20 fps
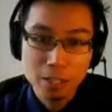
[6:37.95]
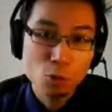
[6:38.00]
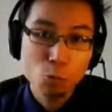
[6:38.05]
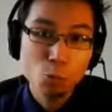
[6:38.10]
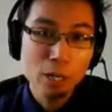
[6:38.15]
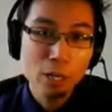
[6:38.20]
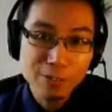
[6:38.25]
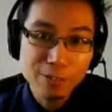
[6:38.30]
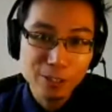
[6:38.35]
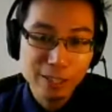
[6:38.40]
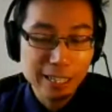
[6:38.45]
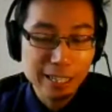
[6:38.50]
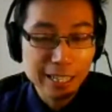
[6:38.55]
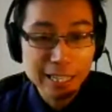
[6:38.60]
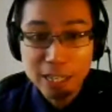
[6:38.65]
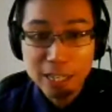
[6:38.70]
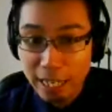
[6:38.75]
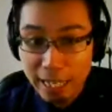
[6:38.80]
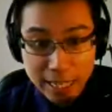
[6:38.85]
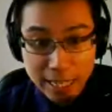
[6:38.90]
So whatever,
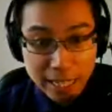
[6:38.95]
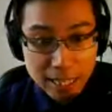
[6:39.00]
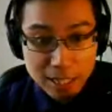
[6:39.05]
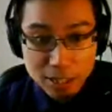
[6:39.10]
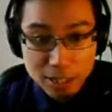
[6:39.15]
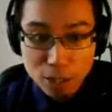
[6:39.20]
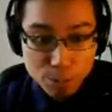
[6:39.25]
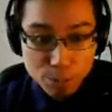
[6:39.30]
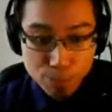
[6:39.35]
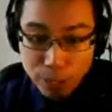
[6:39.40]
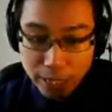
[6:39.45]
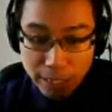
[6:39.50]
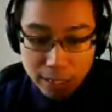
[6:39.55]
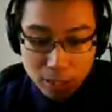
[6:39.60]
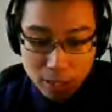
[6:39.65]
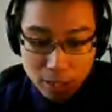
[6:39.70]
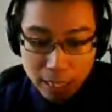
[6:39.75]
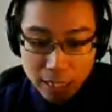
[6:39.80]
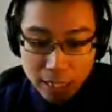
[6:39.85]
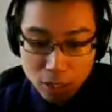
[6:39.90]
you know, it, it's just, but
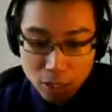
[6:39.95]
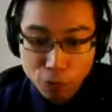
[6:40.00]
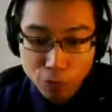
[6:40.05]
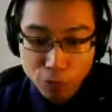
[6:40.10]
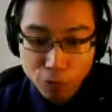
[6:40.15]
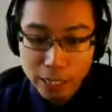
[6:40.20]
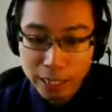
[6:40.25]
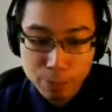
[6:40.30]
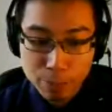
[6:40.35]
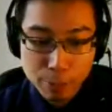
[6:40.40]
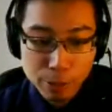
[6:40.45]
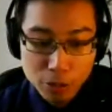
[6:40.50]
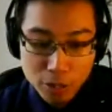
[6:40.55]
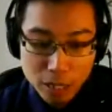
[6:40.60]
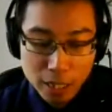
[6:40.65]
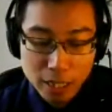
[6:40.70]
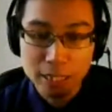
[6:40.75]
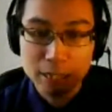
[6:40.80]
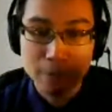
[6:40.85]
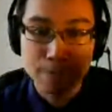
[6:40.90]
it's it's so funny because people
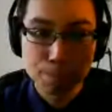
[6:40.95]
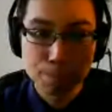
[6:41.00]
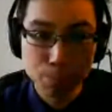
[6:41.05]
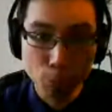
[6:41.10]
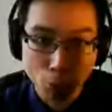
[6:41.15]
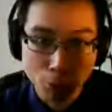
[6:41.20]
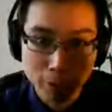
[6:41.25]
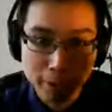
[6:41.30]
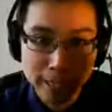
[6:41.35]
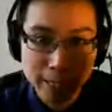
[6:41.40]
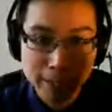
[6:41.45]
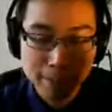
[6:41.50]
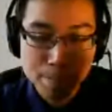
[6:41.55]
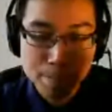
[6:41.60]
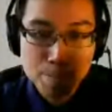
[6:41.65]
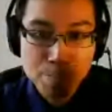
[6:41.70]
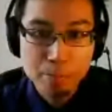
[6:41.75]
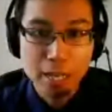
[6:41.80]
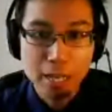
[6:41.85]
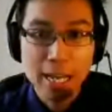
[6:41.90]
say it's boring,
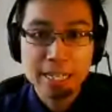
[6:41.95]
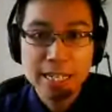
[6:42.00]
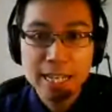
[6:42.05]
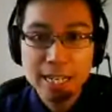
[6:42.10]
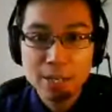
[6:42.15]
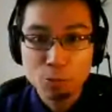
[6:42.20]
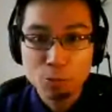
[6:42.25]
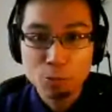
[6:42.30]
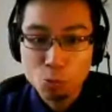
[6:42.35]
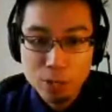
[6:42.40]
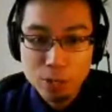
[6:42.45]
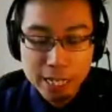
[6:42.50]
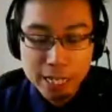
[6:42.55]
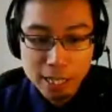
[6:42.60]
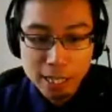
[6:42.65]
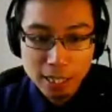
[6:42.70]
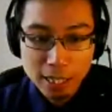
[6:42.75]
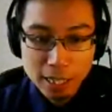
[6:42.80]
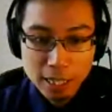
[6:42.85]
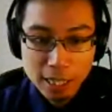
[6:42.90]
and yet we,
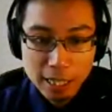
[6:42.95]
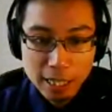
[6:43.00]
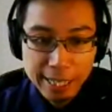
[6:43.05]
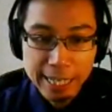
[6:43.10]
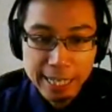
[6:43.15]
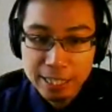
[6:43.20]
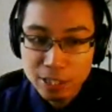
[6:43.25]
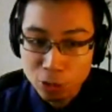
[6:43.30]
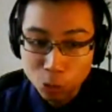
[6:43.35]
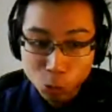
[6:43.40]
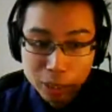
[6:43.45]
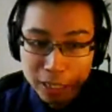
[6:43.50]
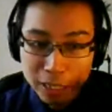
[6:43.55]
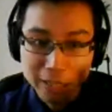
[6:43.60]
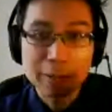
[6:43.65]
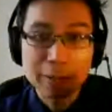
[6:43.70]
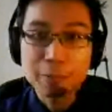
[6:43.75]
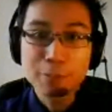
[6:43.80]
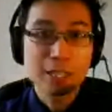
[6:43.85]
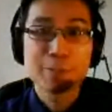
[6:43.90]
it's only
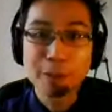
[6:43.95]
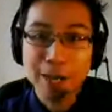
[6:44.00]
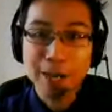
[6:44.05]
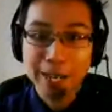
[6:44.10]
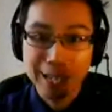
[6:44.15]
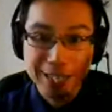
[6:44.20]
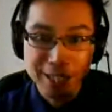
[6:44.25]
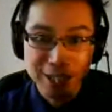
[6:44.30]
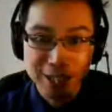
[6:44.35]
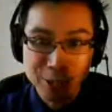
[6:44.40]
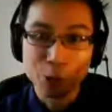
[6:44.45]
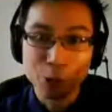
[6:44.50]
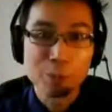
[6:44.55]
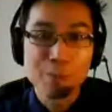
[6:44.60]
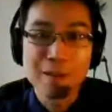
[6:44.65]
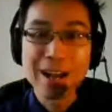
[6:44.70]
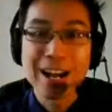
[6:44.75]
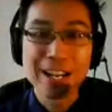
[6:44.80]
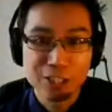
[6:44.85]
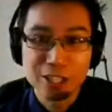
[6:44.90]
limited by your
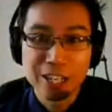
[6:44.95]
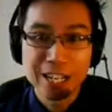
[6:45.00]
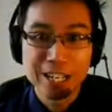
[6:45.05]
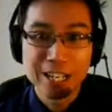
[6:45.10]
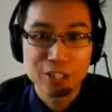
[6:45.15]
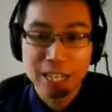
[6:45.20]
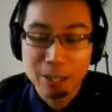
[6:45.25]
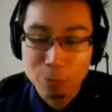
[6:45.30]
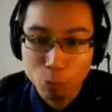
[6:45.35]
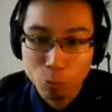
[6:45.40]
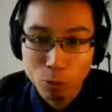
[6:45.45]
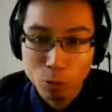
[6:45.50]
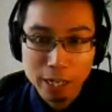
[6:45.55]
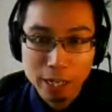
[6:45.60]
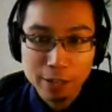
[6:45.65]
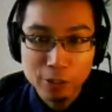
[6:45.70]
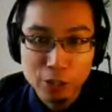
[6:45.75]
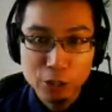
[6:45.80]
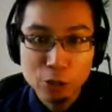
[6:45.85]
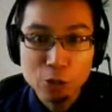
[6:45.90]
imagination. And whatever
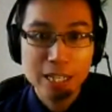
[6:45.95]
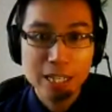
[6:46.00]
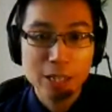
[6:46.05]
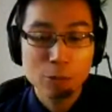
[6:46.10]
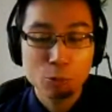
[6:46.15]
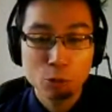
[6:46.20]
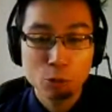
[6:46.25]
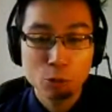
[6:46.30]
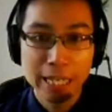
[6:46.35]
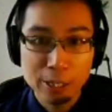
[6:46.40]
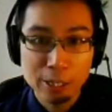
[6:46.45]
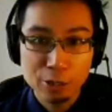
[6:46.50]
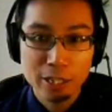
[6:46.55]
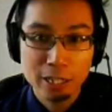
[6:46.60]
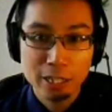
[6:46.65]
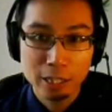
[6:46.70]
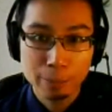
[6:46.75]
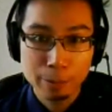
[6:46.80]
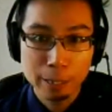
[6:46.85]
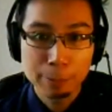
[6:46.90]
you think would be
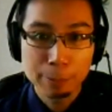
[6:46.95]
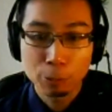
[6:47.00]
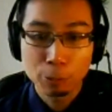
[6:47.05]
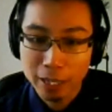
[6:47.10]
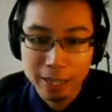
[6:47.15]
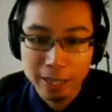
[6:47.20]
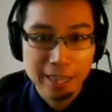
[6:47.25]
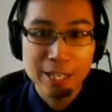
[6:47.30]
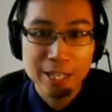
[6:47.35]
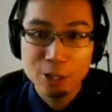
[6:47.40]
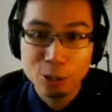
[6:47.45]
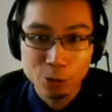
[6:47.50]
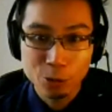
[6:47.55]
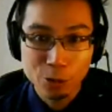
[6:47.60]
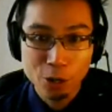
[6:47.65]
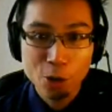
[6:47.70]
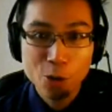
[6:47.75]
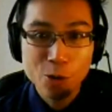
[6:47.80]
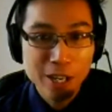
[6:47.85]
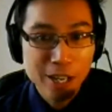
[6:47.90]
interesting to people that they don't
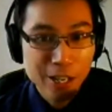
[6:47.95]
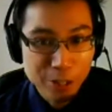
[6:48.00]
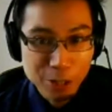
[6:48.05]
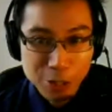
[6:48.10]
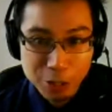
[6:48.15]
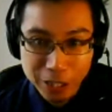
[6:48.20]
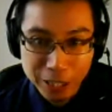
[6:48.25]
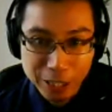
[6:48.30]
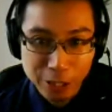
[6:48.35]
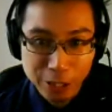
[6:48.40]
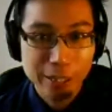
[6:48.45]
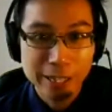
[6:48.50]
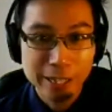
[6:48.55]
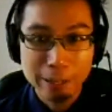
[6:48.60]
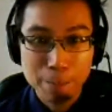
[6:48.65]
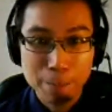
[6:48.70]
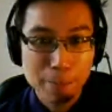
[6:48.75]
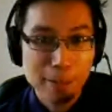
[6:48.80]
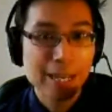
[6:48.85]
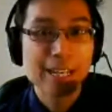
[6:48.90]
know, you can create a
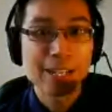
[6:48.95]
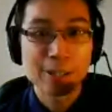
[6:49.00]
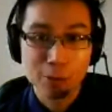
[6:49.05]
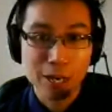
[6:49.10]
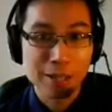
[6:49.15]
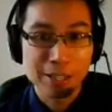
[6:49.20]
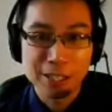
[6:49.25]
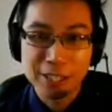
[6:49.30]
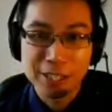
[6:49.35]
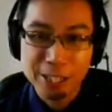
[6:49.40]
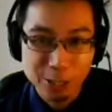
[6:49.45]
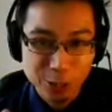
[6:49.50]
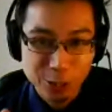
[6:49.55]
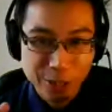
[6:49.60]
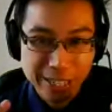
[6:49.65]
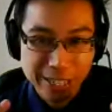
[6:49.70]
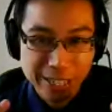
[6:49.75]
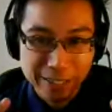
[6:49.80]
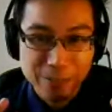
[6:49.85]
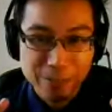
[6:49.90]
pin around it. You can
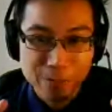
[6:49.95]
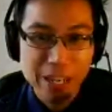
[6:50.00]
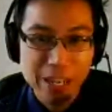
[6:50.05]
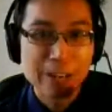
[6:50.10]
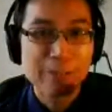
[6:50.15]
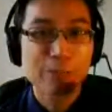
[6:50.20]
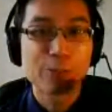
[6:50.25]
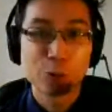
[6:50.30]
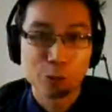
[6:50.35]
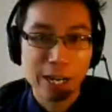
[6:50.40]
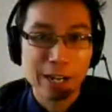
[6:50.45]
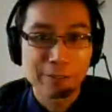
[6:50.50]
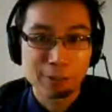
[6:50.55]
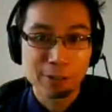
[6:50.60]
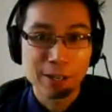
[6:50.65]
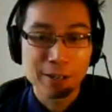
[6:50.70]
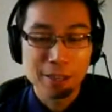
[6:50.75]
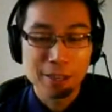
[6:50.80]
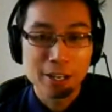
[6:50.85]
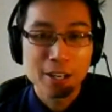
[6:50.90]
create an infographic
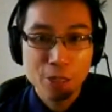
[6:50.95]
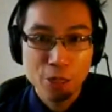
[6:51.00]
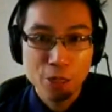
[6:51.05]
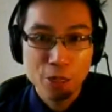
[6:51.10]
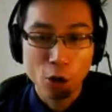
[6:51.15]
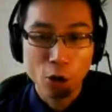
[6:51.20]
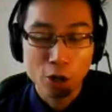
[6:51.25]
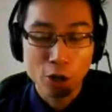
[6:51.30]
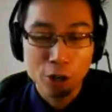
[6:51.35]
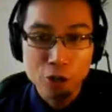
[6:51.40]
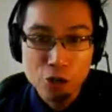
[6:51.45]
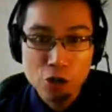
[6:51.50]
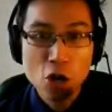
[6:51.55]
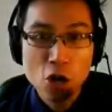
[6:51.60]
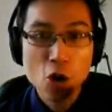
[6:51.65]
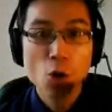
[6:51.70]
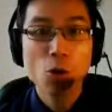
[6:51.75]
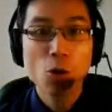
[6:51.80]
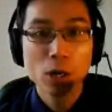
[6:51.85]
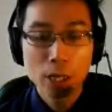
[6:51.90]
around that. There are
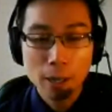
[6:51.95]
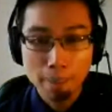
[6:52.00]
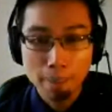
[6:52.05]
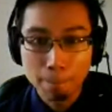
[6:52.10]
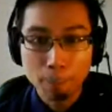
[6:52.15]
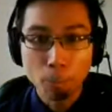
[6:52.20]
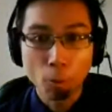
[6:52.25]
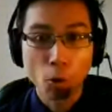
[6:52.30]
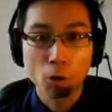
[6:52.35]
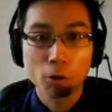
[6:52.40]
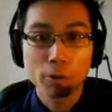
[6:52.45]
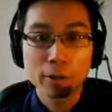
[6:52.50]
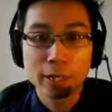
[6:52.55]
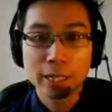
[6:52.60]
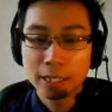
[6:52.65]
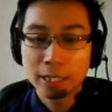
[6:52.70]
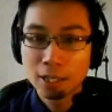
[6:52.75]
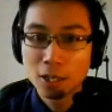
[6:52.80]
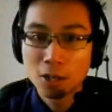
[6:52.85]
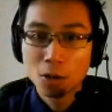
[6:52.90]
no
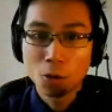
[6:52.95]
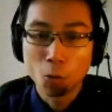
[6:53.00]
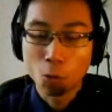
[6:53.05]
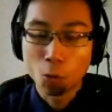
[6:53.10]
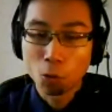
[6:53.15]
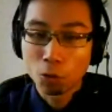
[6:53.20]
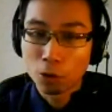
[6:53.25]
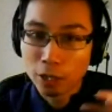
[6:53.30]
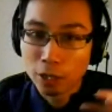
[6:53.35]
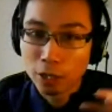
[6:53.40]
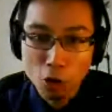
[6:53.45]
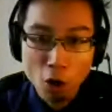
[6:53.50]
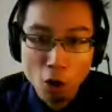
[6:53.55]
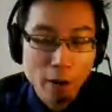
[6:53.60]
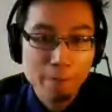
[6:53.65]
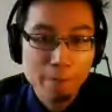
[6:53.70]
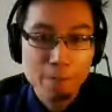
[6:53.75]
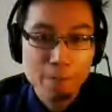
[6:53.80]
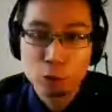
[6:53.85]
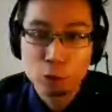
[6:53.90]
boring or
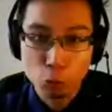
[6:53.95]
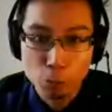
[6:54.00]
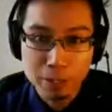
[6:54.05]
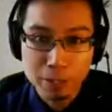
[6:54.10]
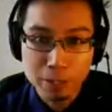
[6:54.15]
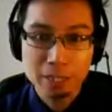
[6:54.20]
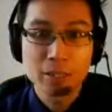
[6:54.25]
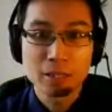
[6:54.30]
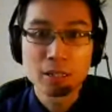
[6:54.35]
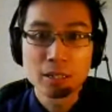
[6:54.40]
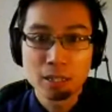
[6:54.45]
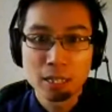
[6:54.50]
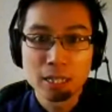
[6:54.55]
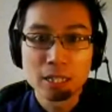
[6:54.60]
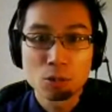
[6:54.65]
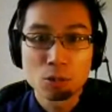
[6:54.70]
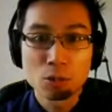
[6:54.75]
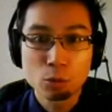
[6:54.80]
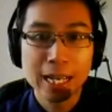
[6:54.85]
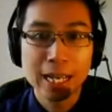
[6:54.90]
non-visual businesses.
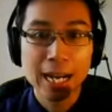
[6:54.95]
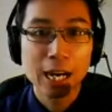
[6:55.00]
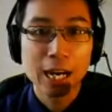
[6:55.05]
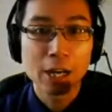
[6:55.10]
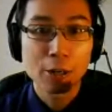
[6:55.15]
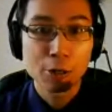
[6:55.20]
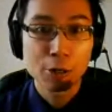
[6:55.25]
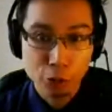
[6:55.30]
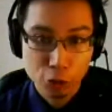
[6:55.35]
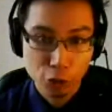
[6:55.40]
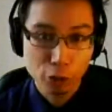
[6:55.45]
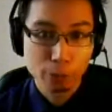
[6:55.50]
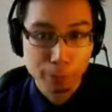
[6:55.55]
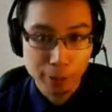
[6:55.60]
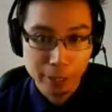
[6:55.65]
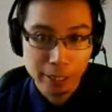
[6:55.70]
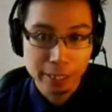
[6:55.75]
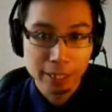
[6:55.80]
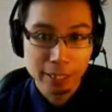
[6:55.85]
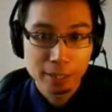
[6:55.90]
It's really how you interpret
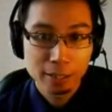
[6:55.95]
it.